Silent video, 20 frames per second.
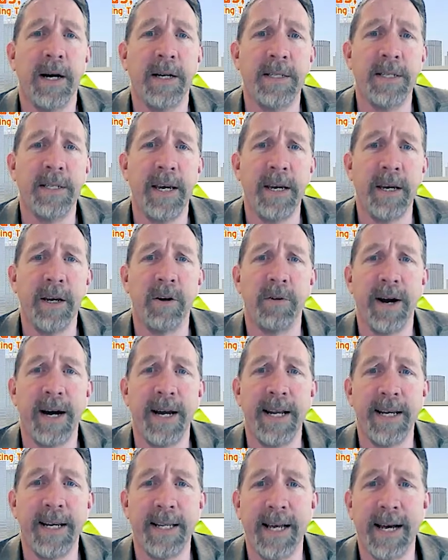Take
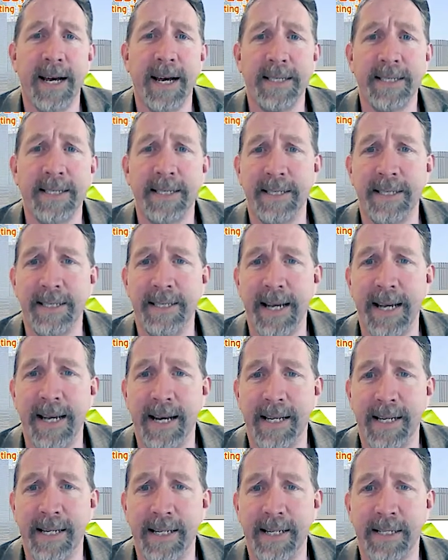Karate Class
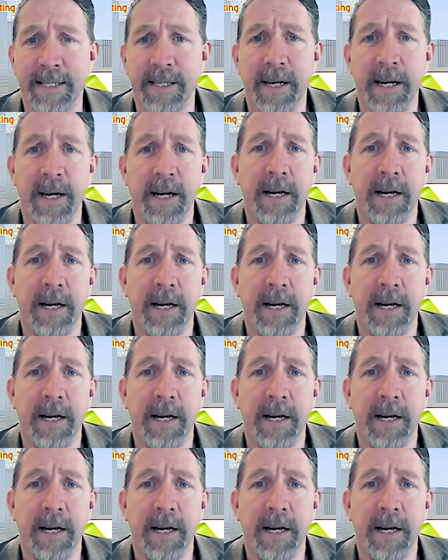Dallas.